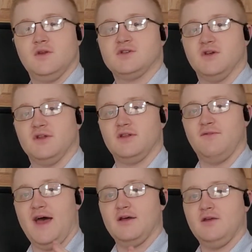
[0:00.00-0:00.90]
so that the
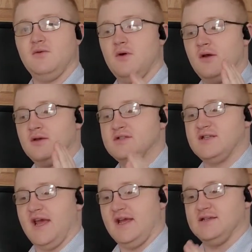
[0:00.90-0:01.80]
value
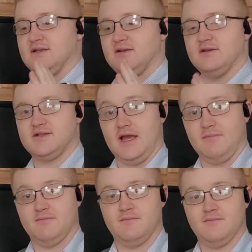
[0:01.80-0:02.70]
stays the same.
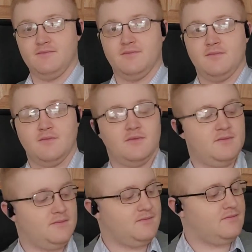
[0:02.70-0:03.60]

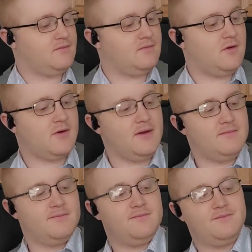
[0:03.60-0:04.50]
Okay?
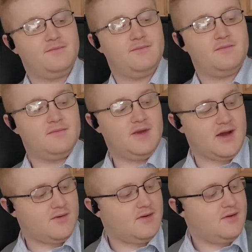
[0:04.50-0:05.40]

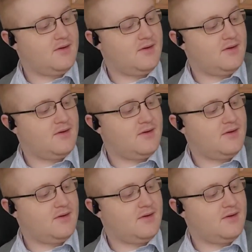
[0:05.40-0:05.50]
Now